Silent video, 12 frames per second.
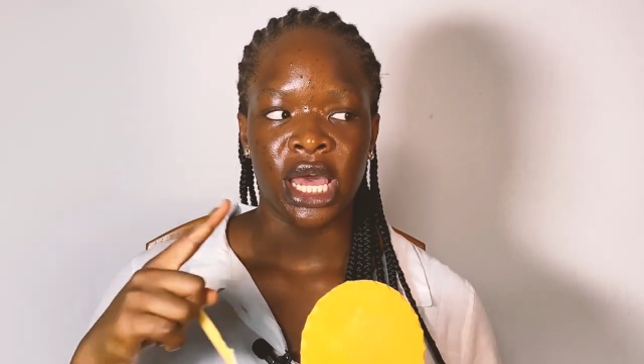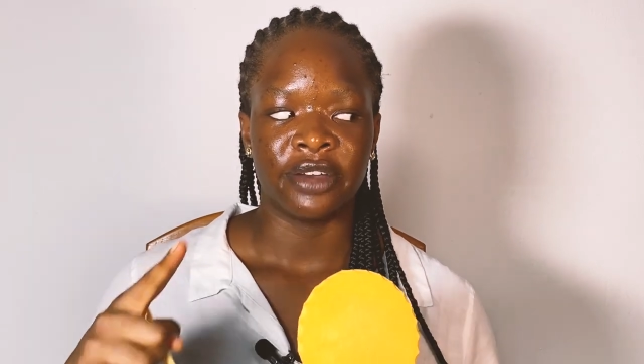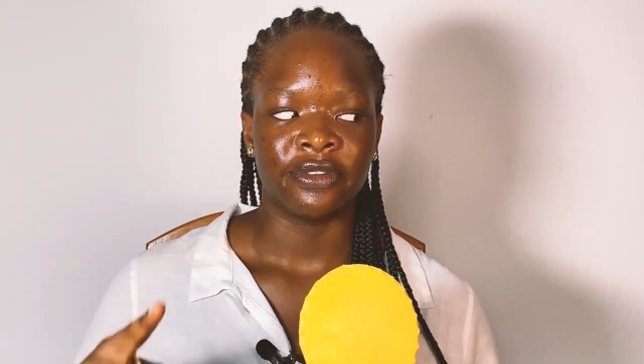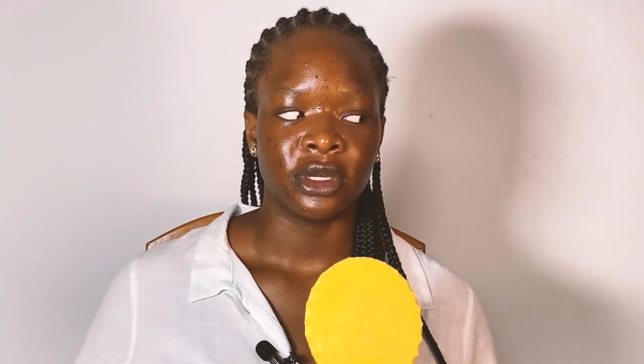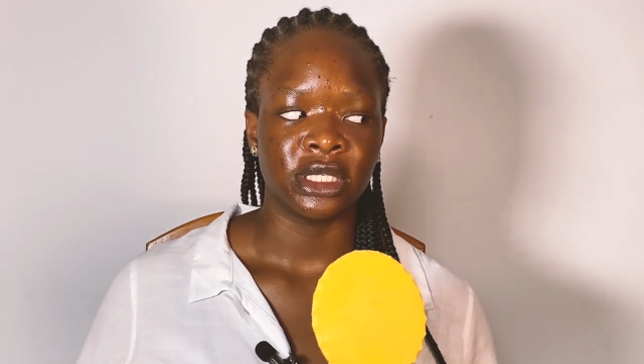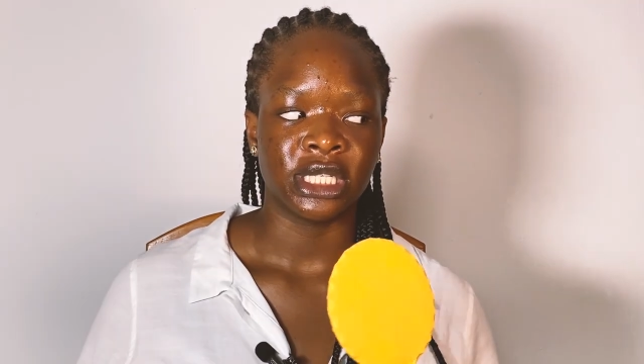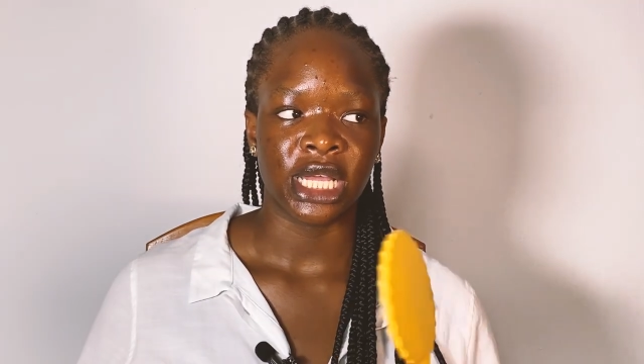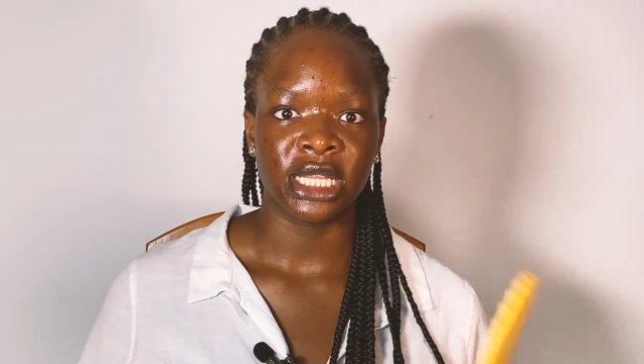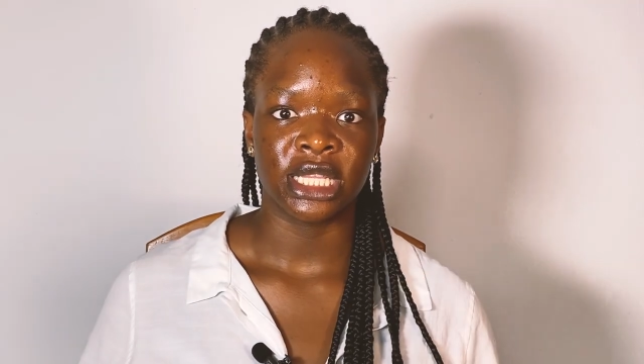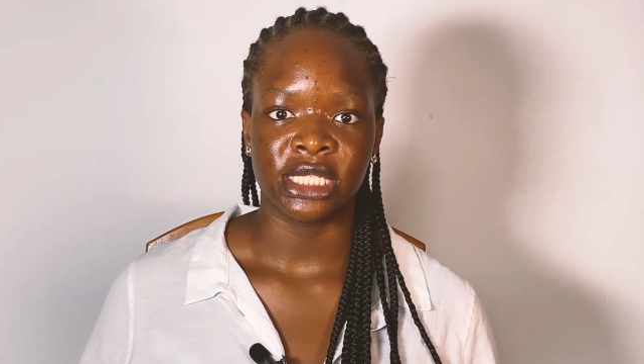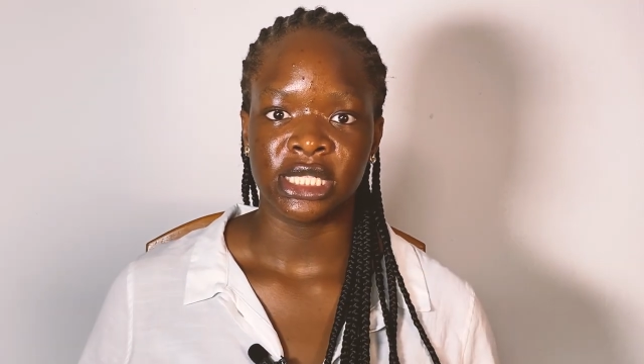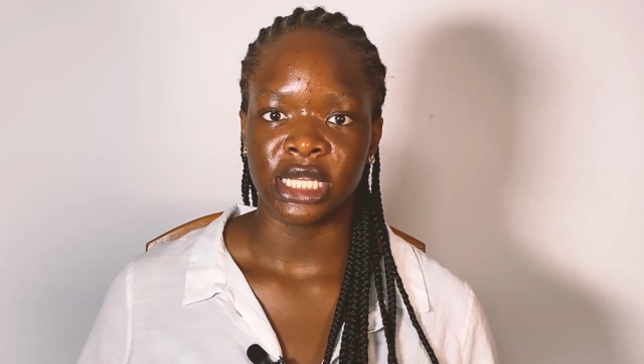I forgot to
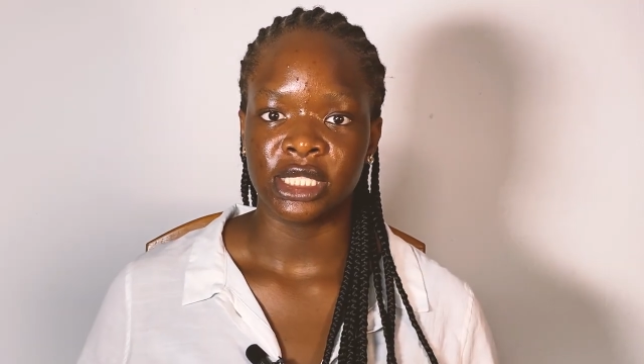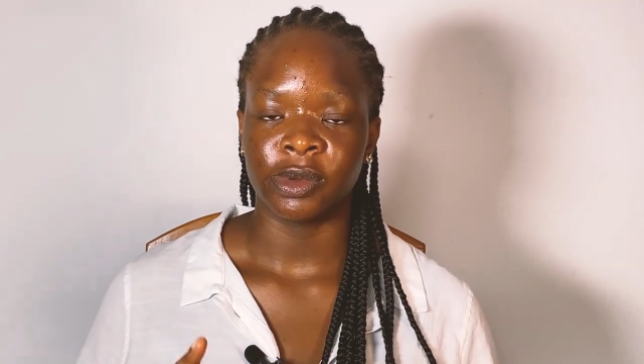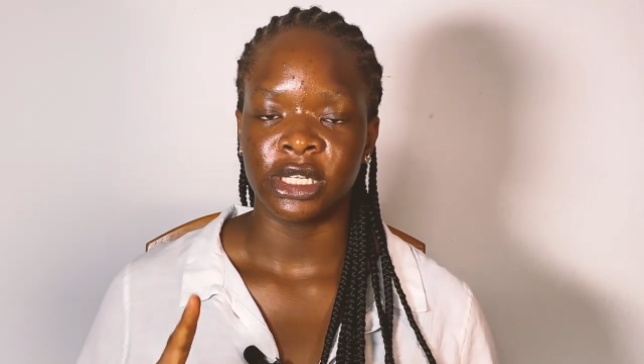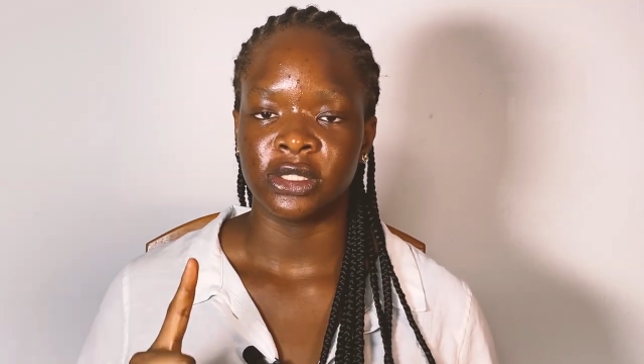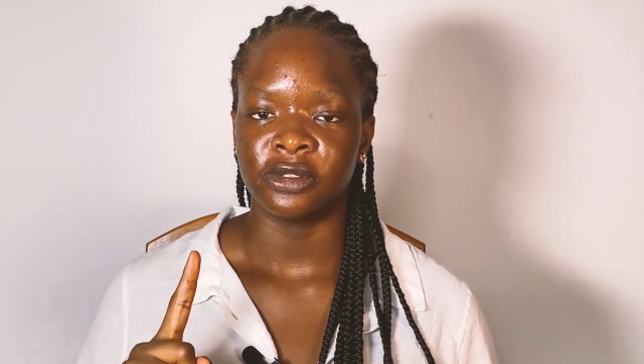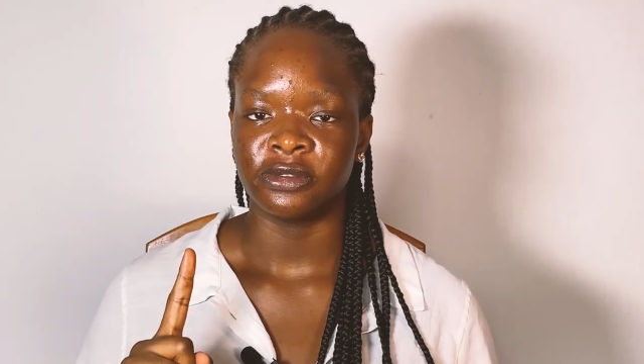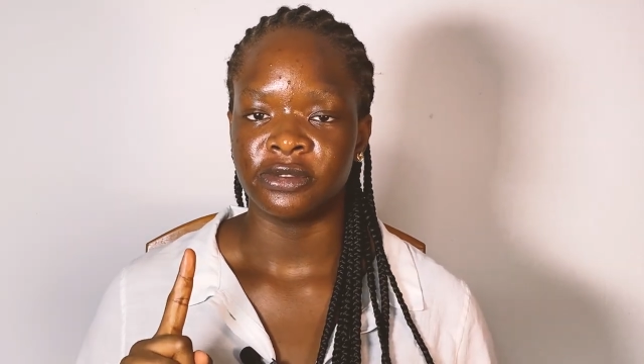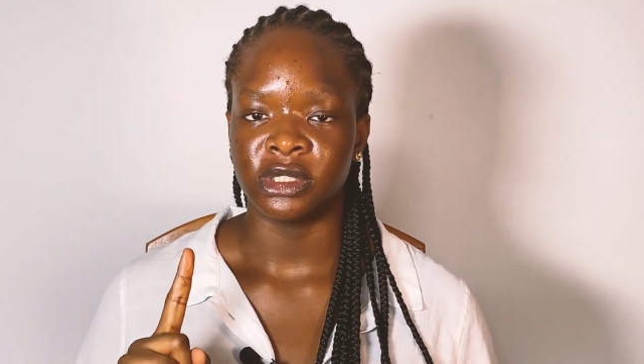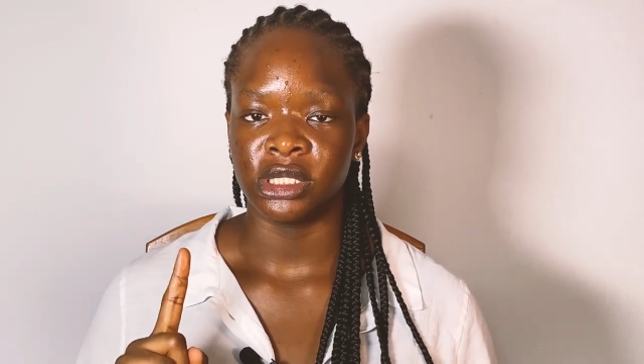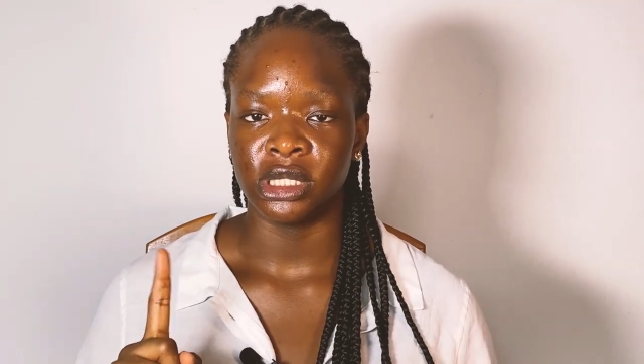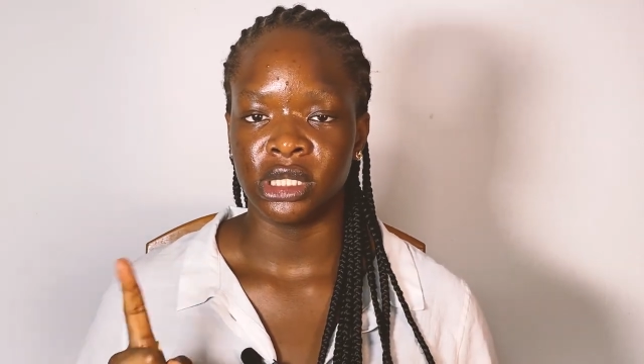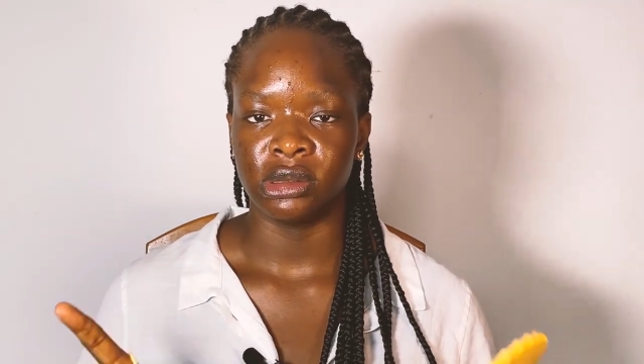add that as part of
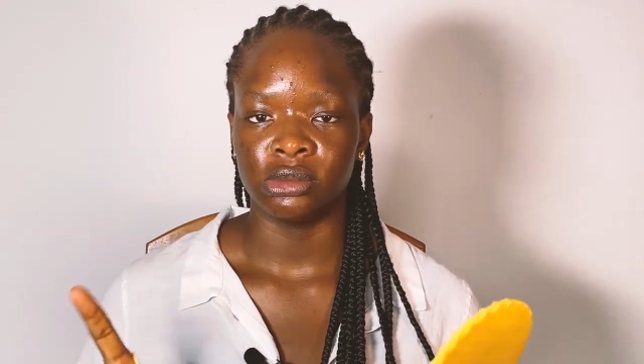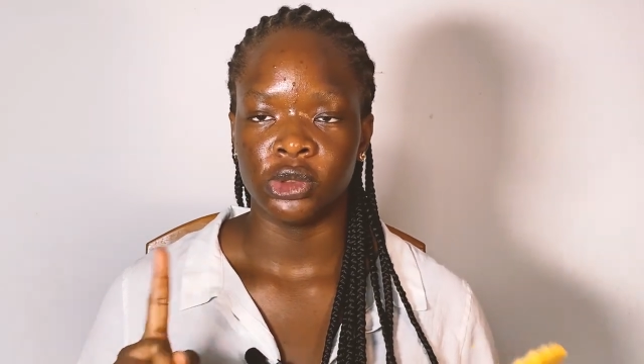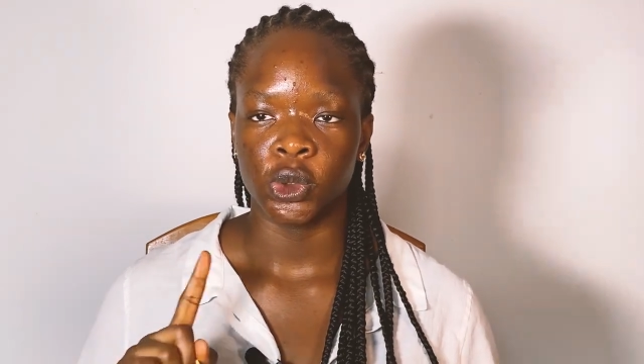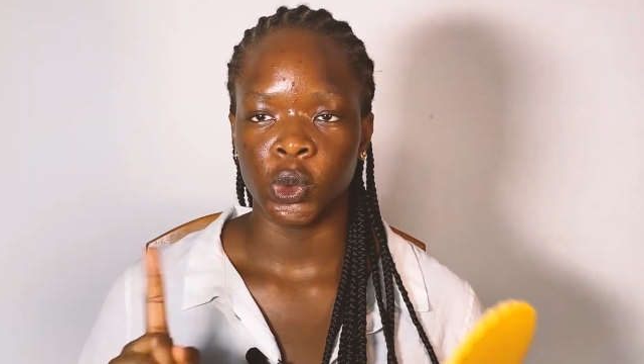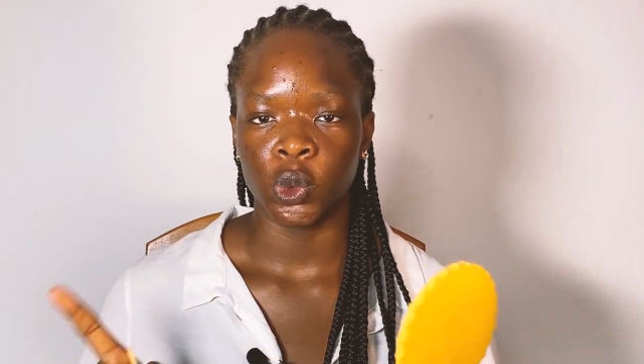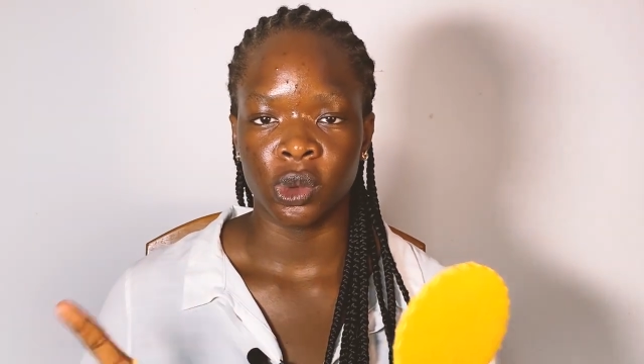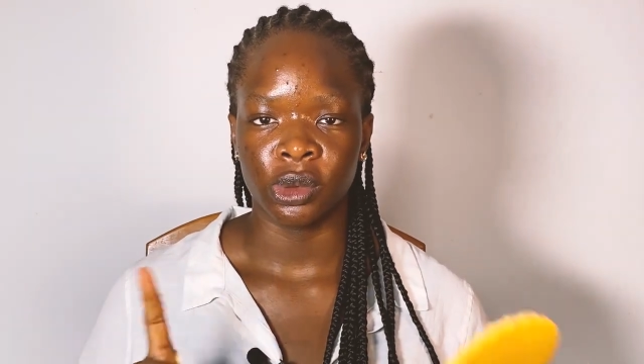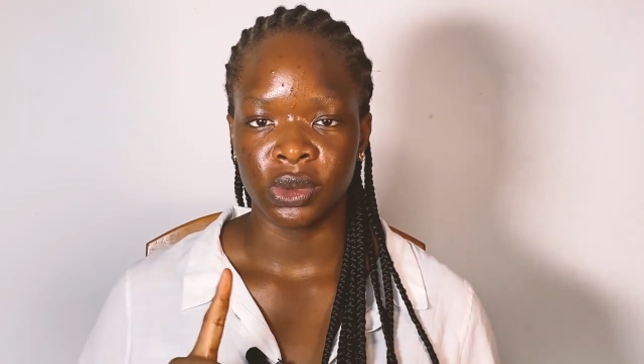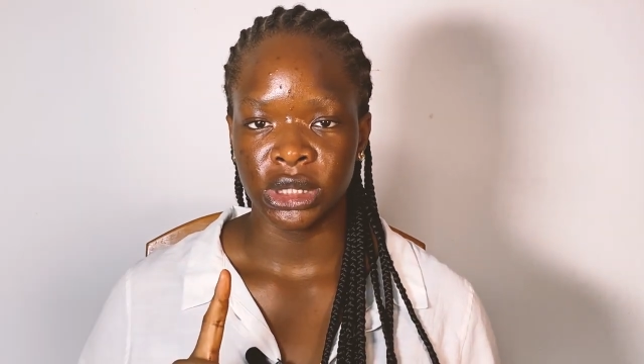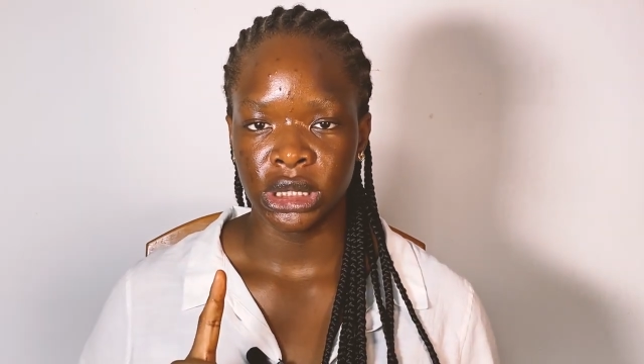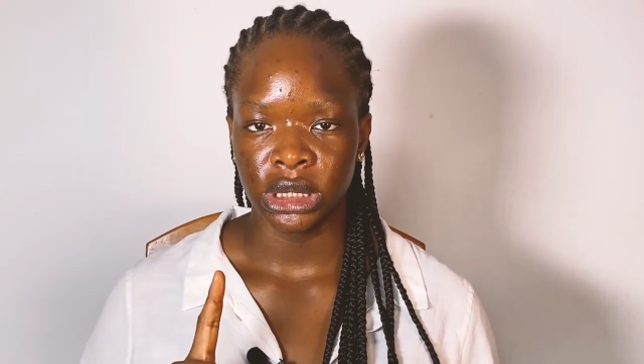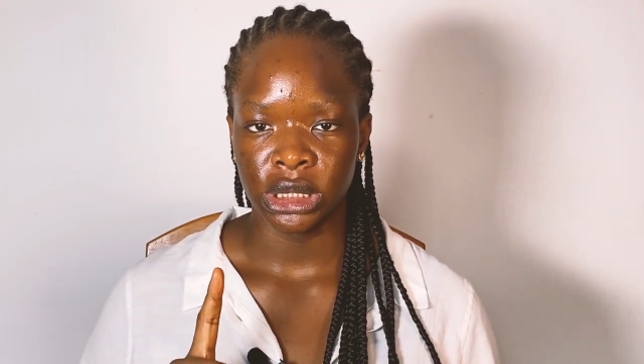the tools we
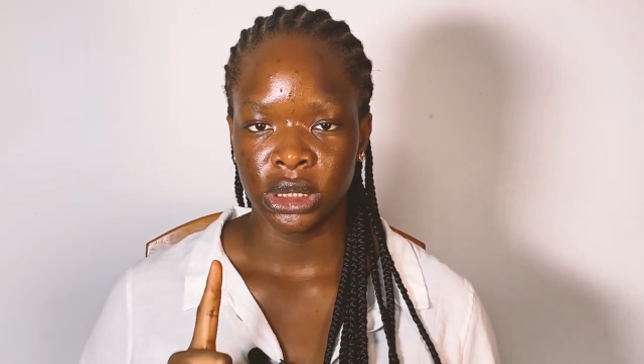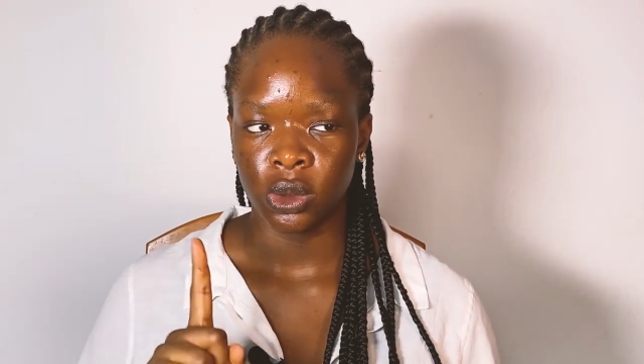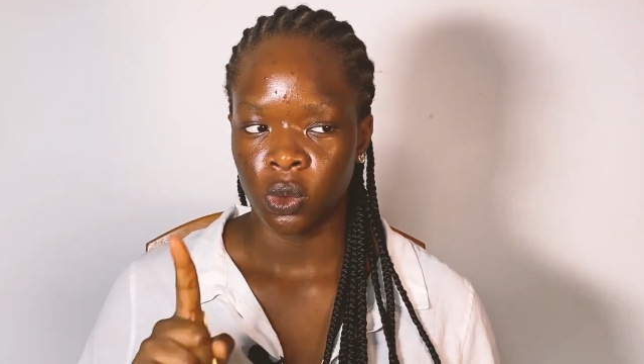would need,